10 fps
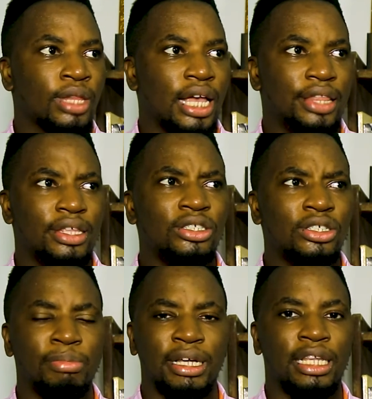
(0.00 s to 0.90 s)
And this
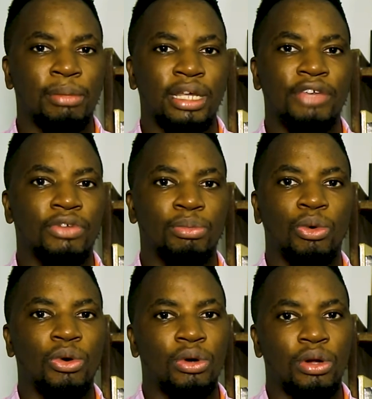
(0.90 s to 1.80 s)
just made them even
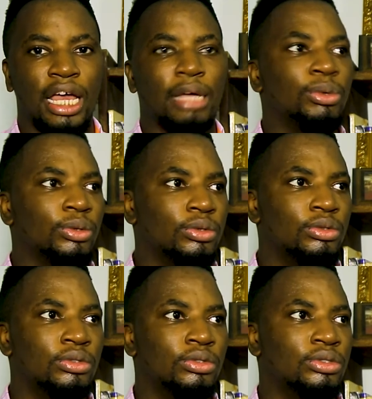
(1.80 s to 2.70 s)
more able
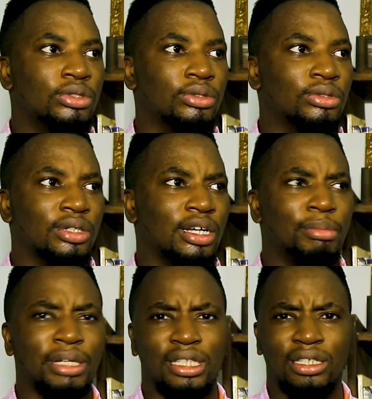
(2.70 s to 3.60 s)
to
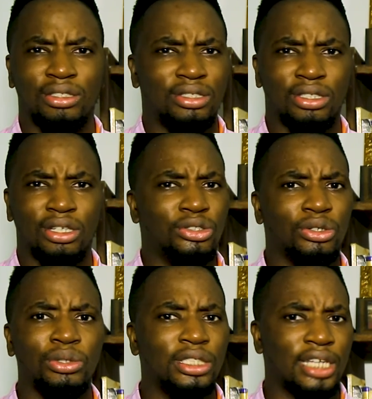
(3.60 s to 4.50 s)
commit these just
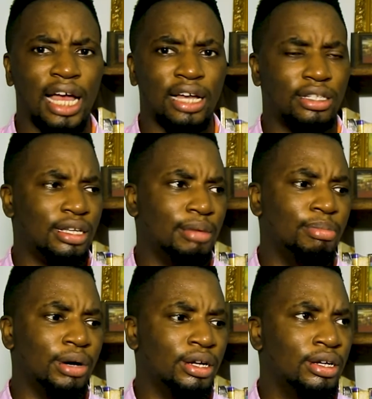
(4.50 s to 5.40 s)
atrocious acts.
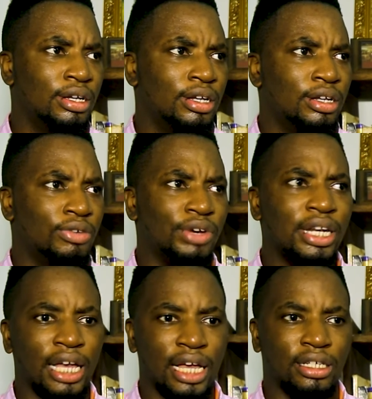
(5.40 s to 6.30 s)
But
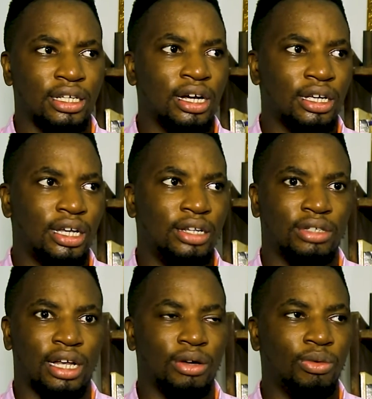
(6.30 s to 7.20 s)
reading it as a young kid is
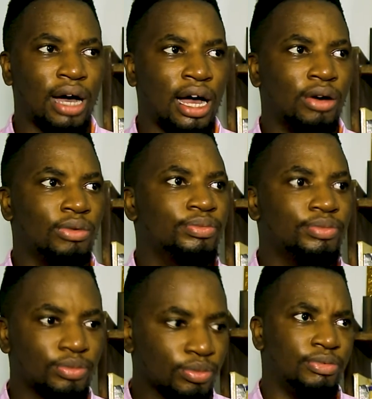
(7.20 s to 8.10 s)
like, wow,
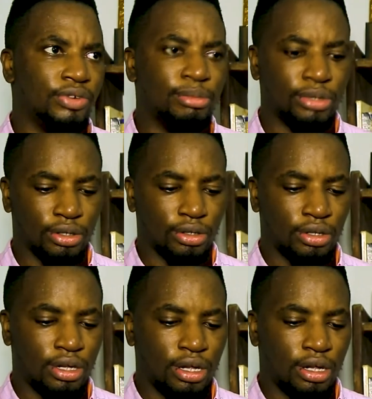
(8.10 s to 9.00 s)
for him to
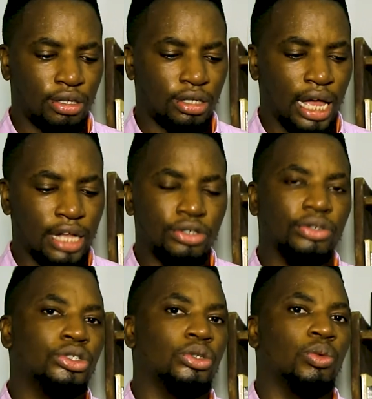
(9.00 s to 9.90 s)
enter
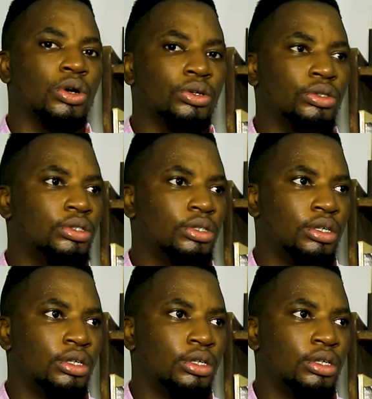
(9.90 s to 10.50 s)
into the world